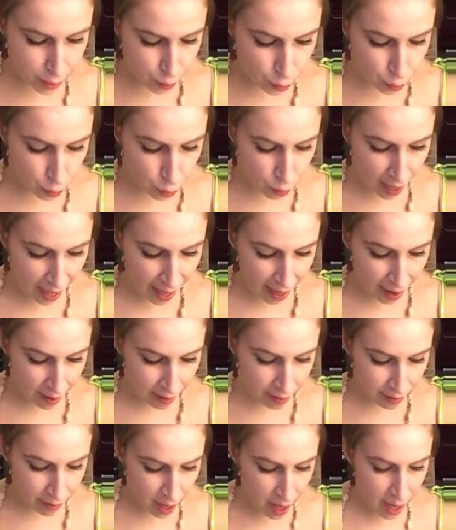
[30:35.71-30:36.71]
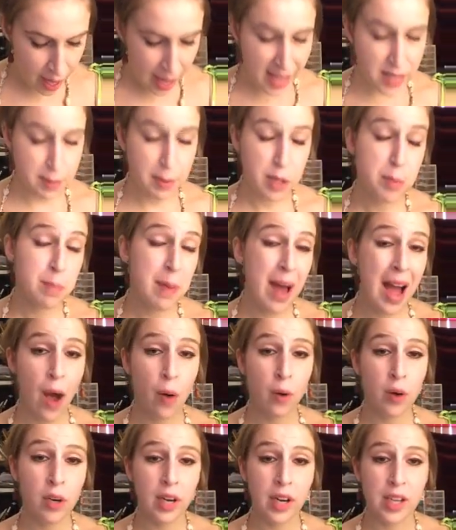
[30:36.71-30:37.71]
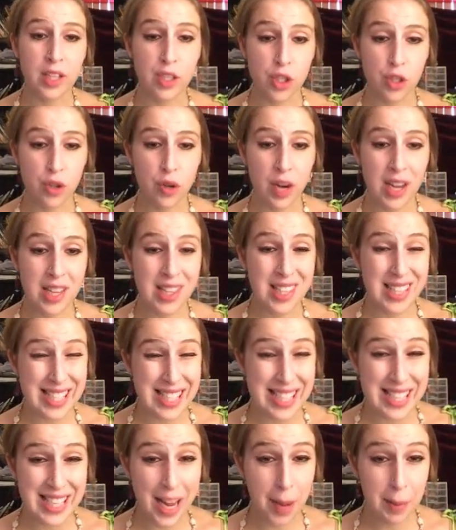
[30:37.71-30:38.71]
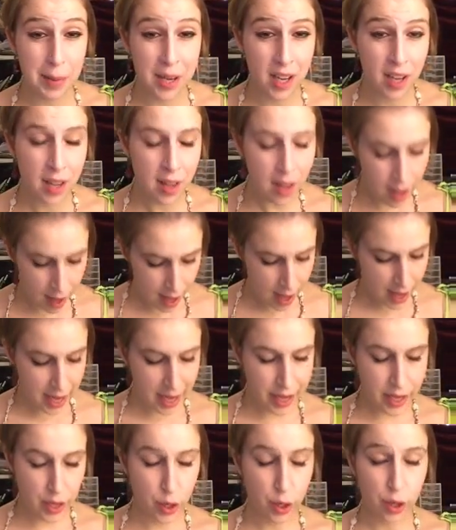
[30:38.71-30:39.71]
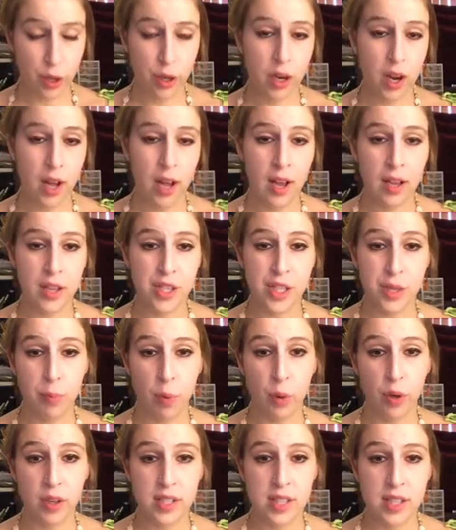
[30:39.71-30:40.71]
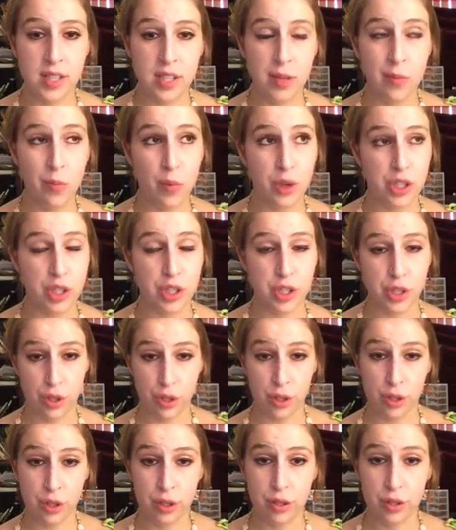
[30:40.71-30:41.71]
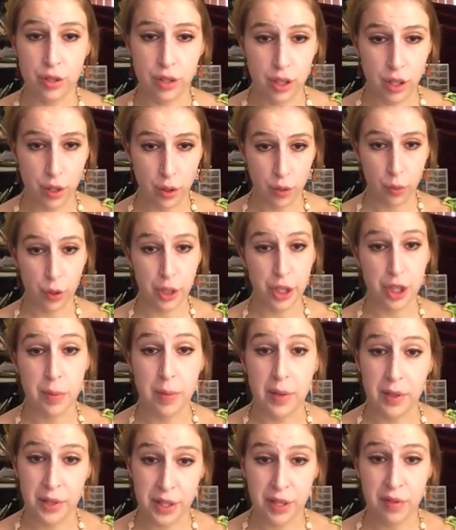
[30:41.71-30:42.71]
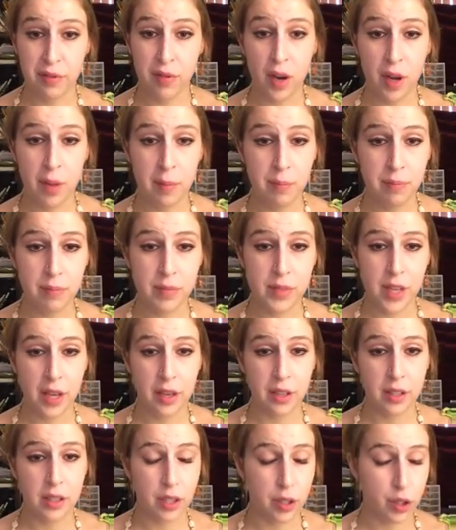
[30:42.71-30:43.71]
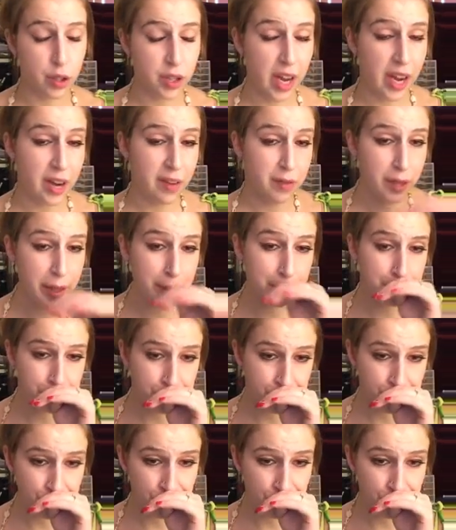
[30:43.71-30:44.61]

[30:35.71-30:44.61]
to have as much power and strength and stamina in your support system, which is your, you know, where you're belting from, down in your diaphragm.